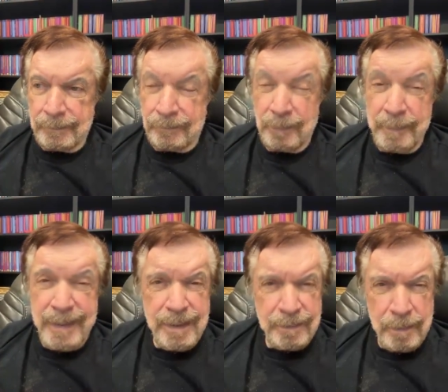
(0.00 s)
to me,
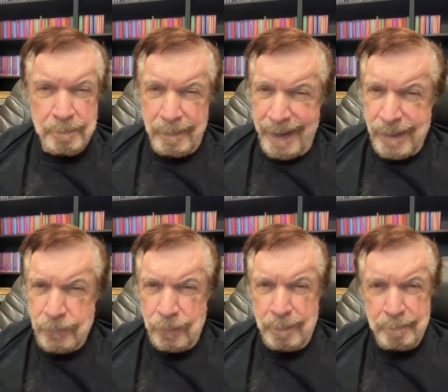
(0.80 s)
it's a
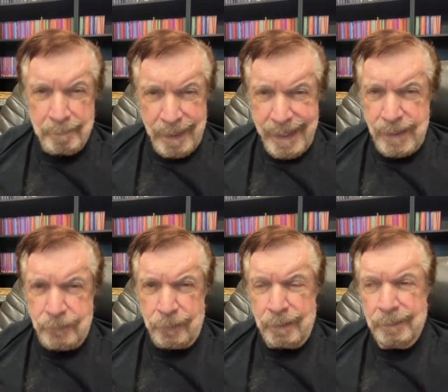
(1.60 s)
major,
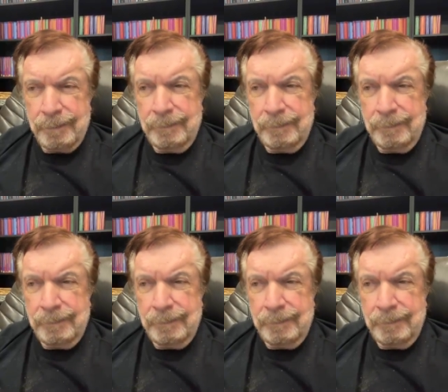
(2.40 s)
major,